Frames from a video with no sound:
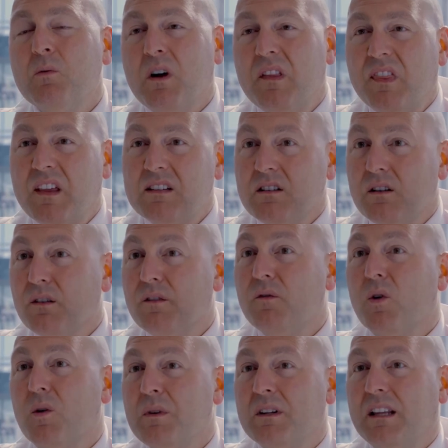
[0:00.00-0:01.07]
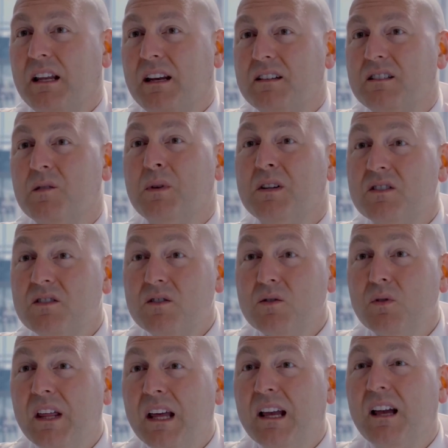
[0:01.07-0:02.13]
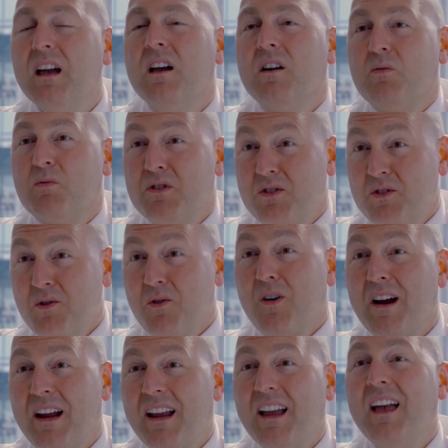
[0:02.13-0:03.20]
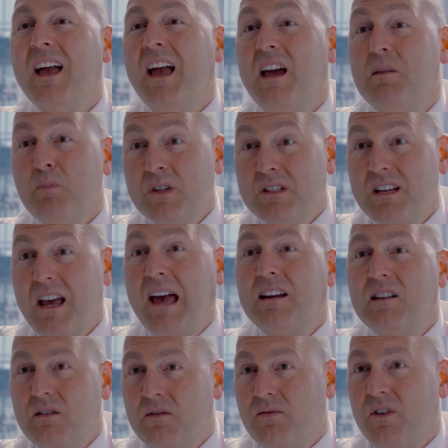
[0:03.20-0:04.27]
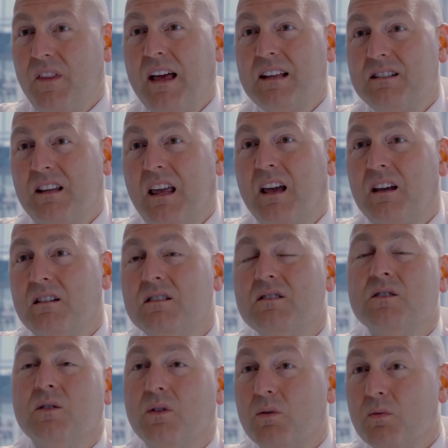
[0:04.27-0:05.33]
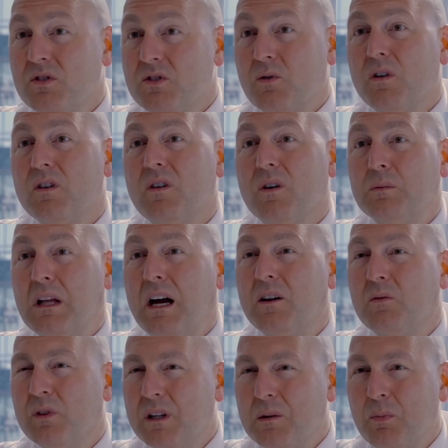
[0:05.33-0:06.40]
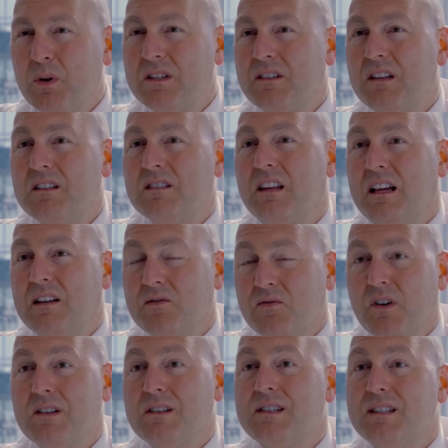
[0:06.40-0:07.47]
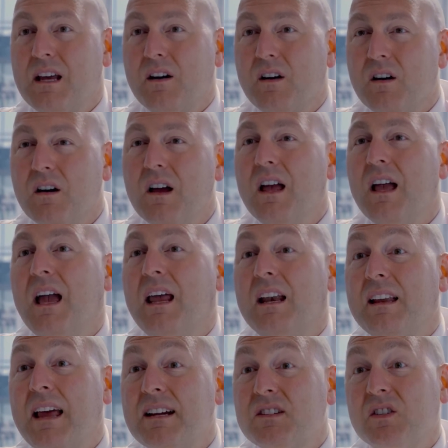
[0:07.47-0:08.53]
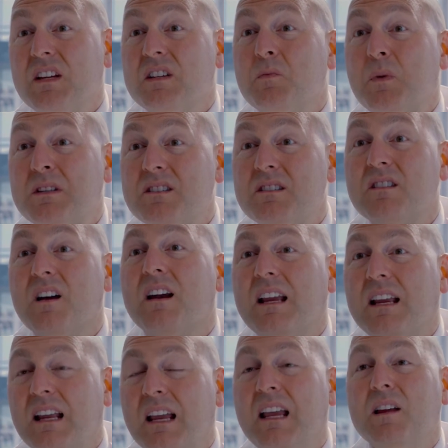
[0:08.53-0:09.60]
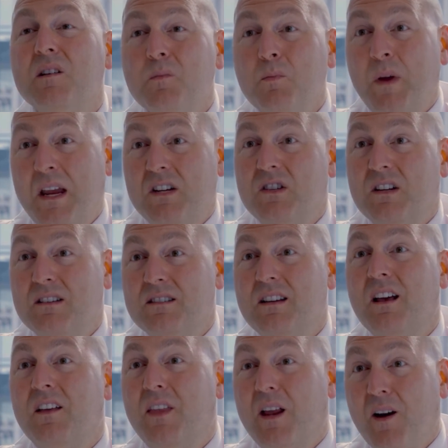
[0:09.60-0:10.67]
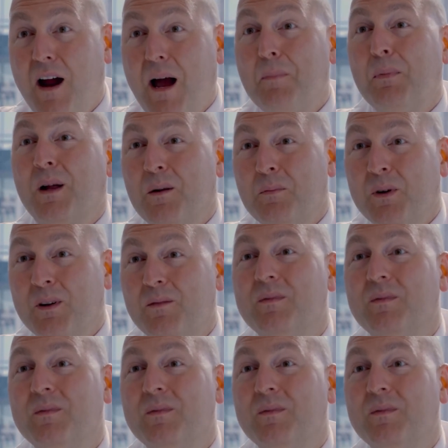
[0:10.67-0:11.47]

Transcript: want things that are formulated to be soothing, restoring, and protective for that skin. So the Restoraderm line really puts these things front and center, and it actually has been studied in patients that are applicable.